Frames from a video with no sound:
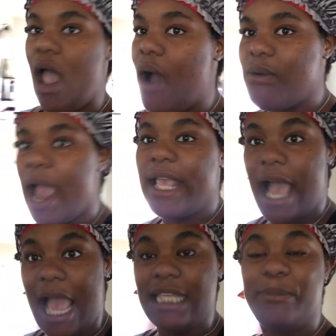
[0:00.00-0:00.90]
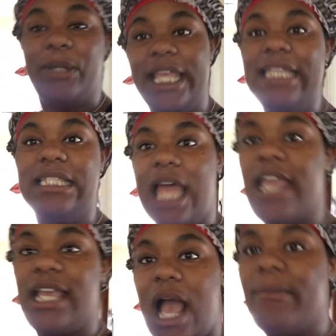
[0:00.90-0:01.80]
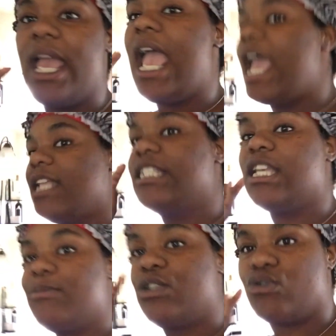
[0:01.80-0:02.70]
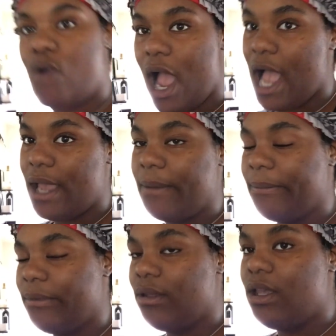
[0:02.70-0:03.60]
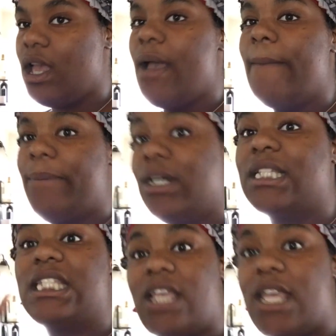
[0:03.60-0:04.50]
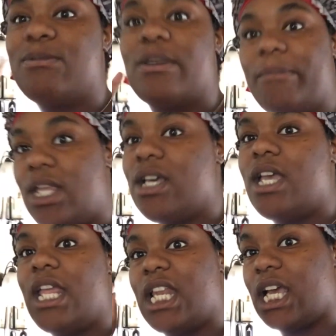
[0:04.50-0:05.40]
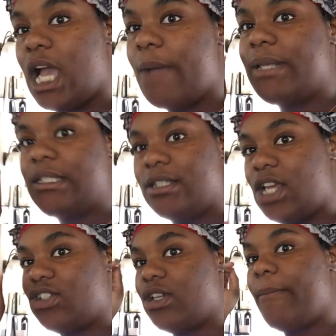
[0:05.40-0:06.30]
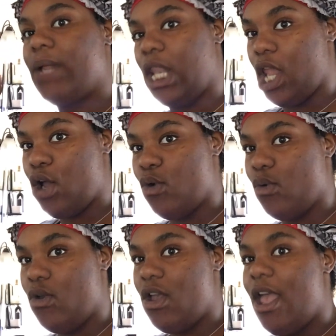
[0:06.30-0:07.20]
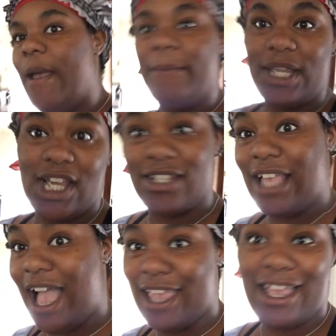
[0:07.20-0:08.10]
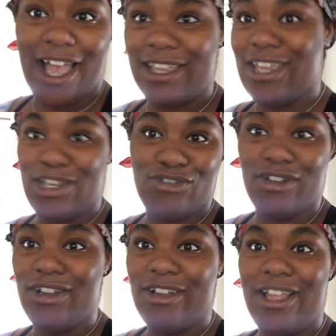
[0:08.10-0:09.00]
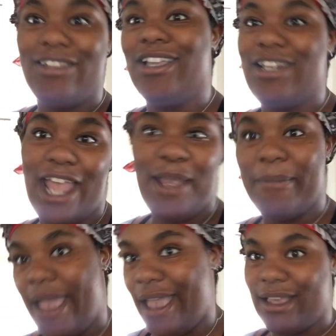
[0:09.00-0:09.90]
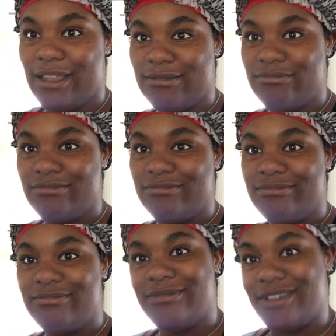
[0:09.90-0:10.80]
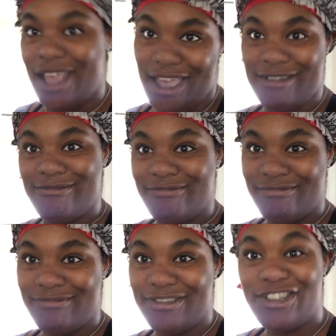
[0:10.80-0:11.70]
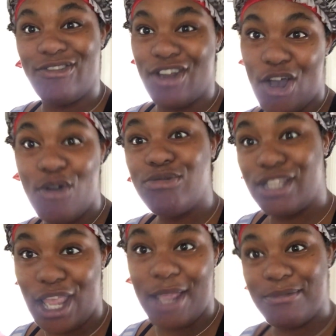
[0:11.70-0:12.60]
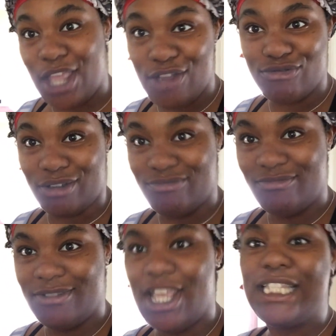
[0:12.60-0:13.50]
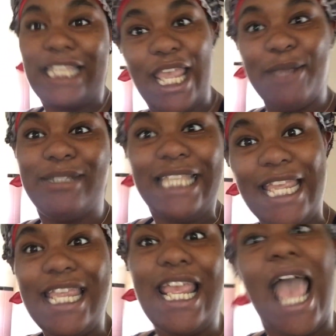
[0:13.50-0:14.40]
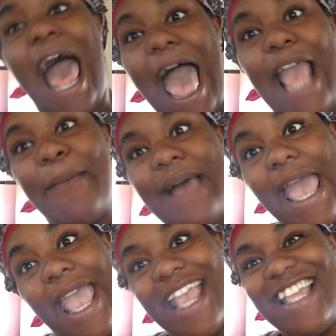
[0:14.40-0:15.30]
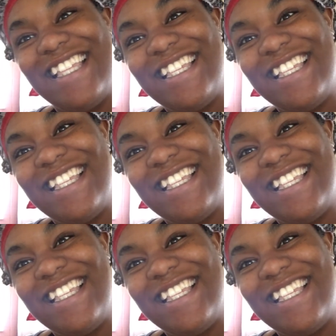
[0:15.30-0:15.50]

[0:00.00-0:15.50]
All right, guys. Please like, comment, and subscribe. Put Team Tamia in the comment section below. Because I got Kendra Lene back. Yeah. So no Team Kendra. Team T-I-M-I-A.